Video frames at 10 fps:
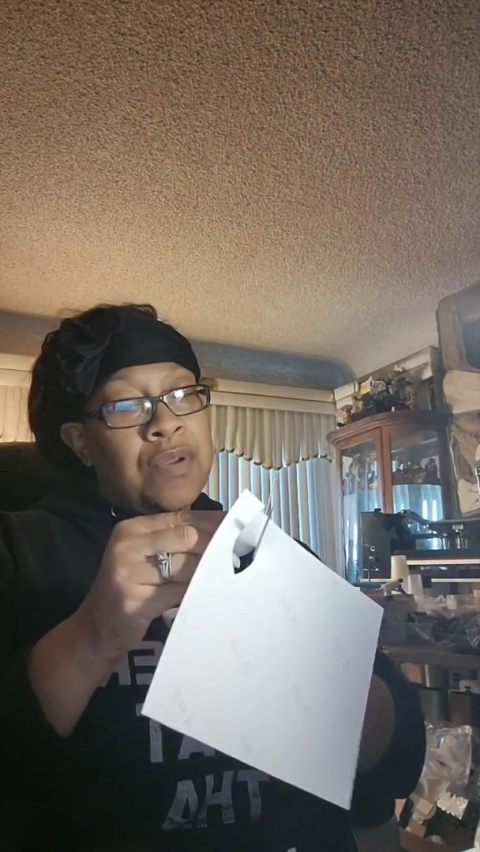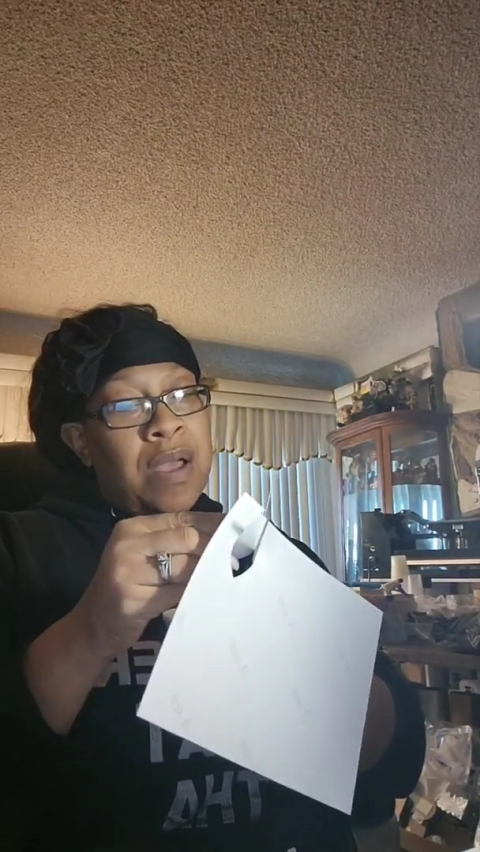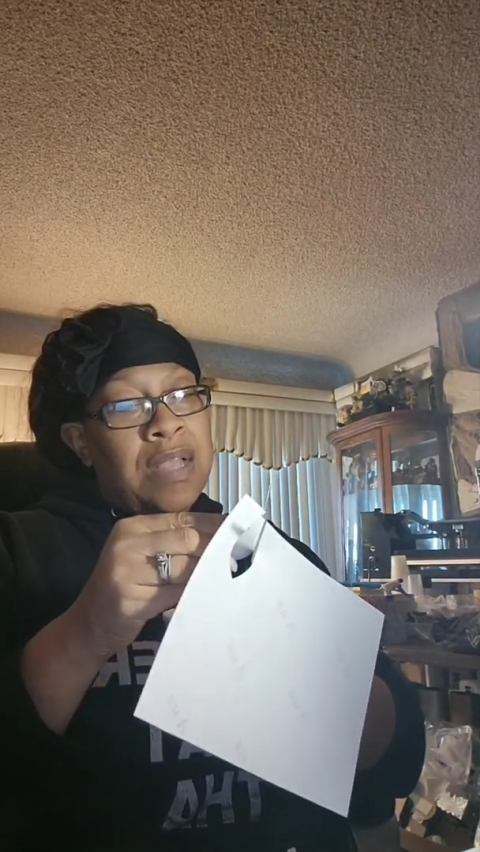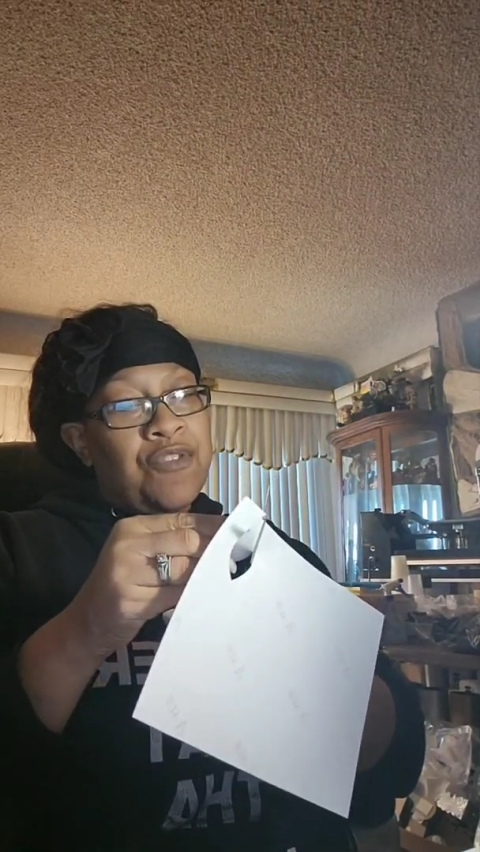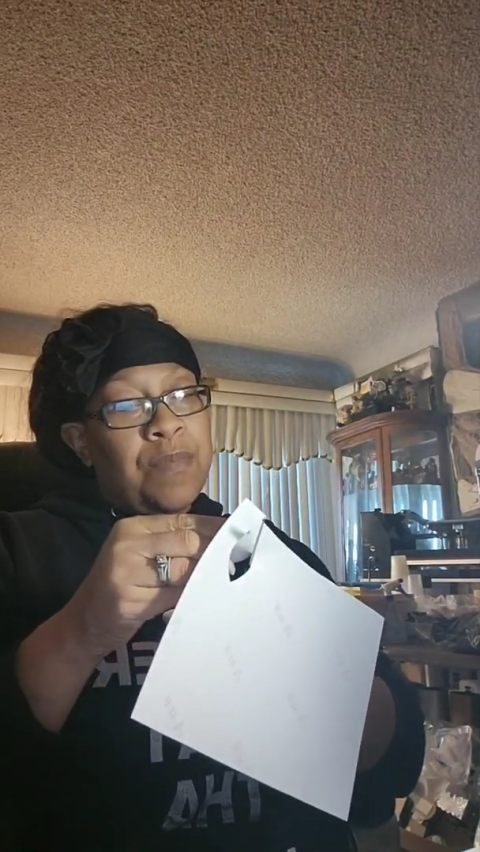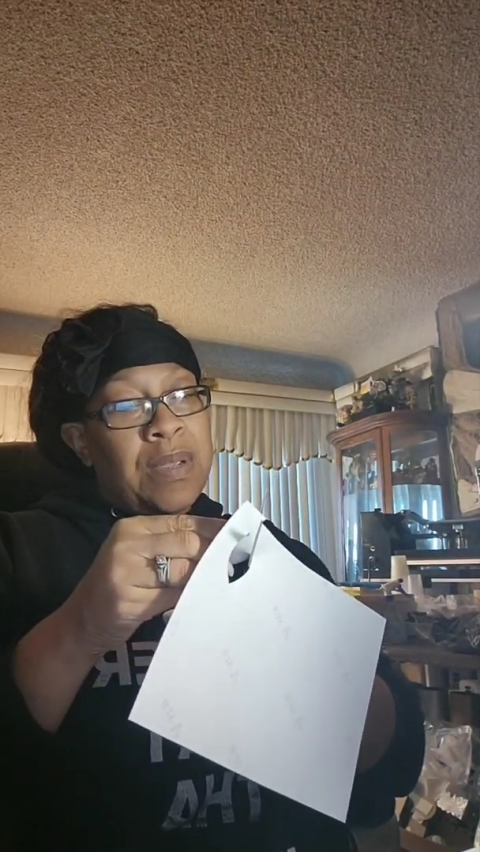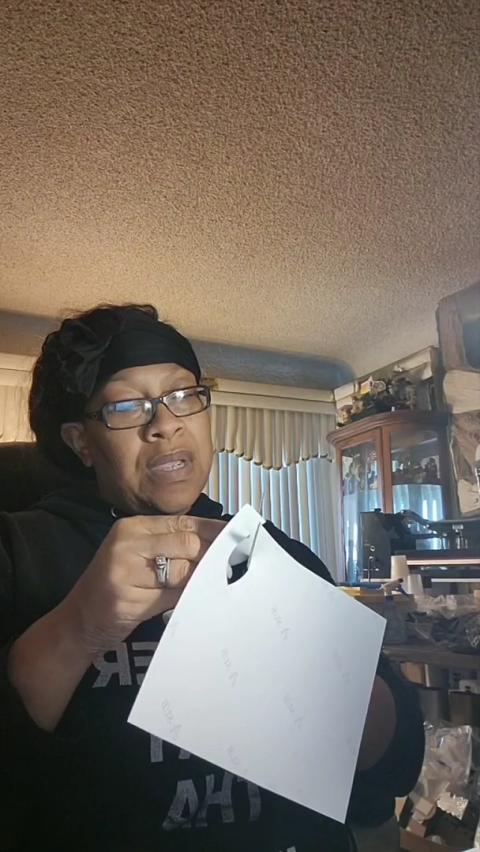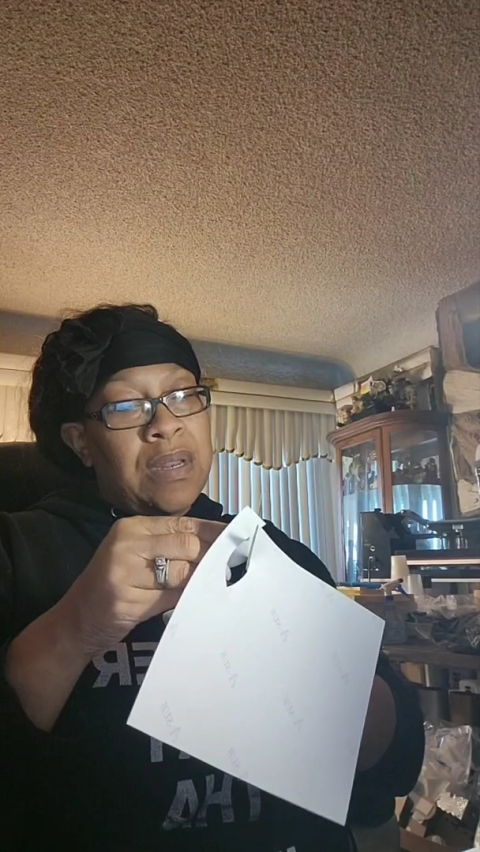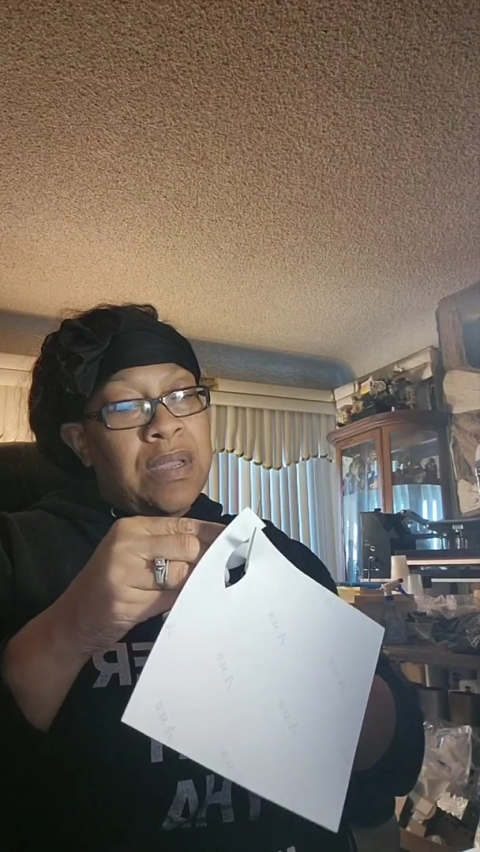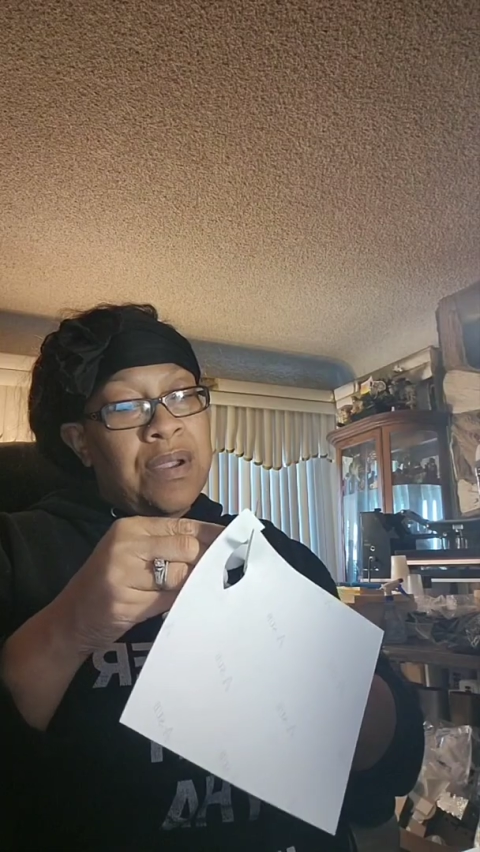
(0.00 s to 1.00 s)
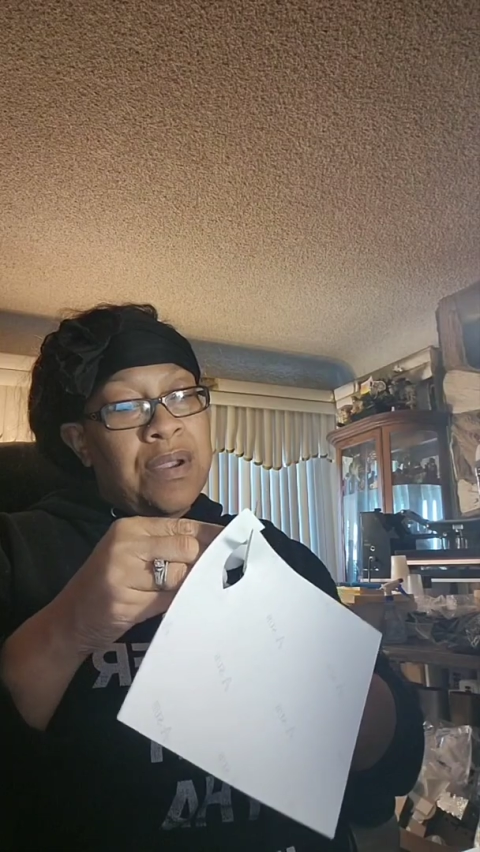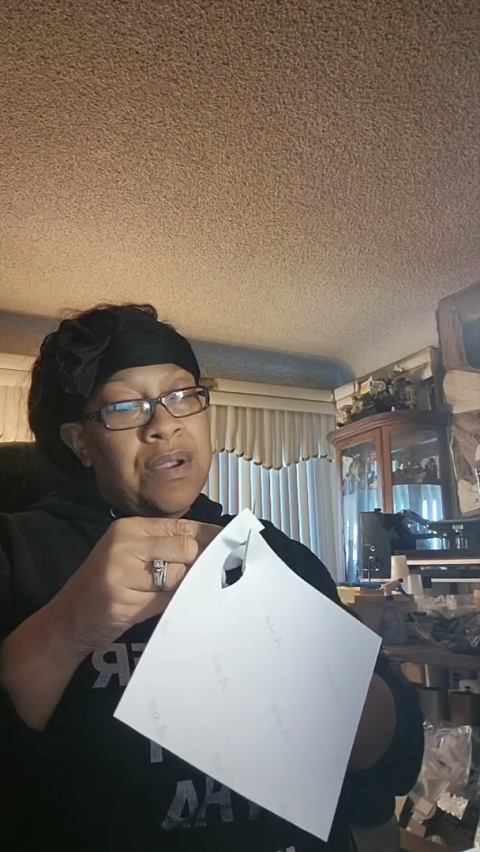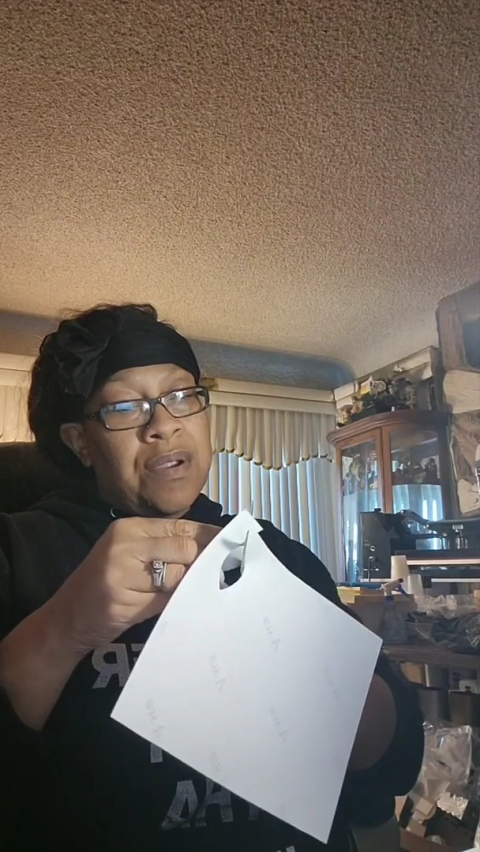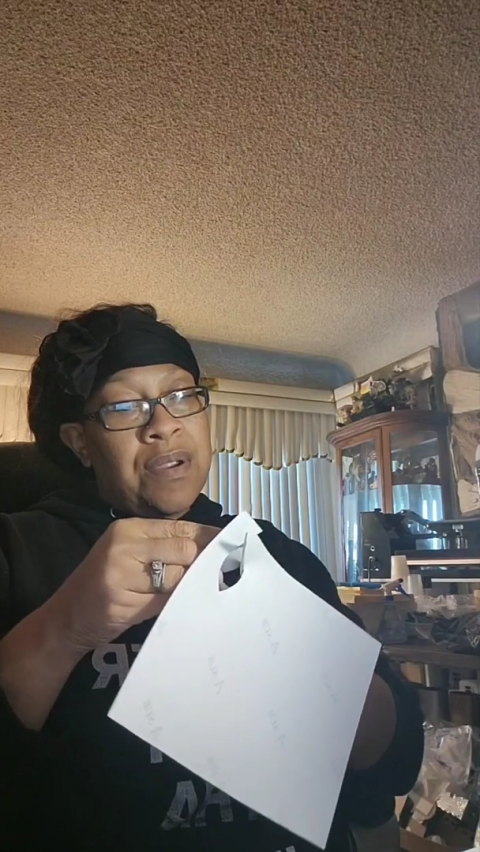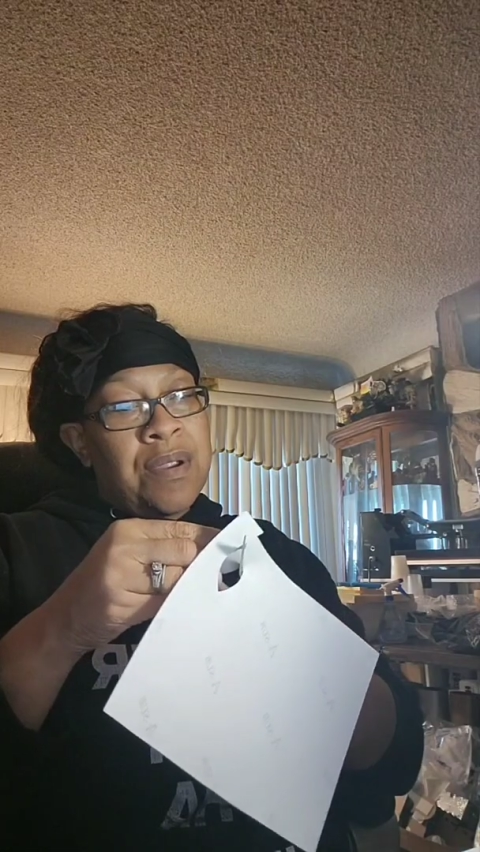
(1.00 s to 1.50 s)
guys for being
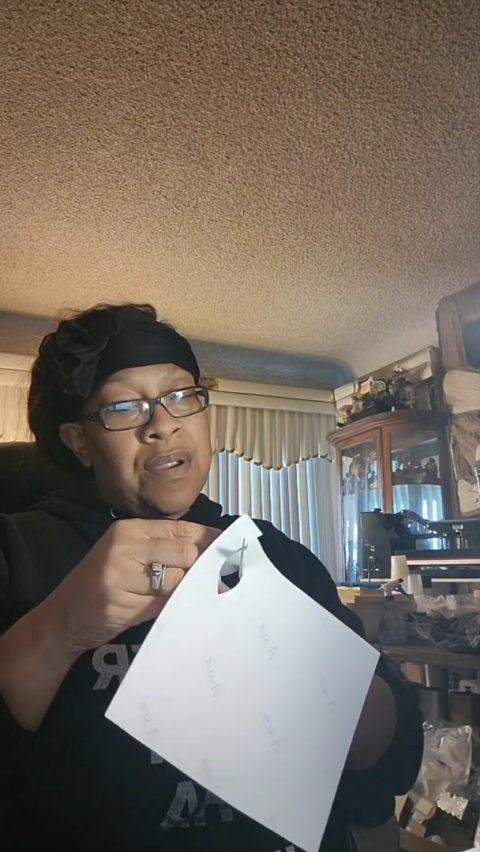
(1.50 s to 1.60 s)
here.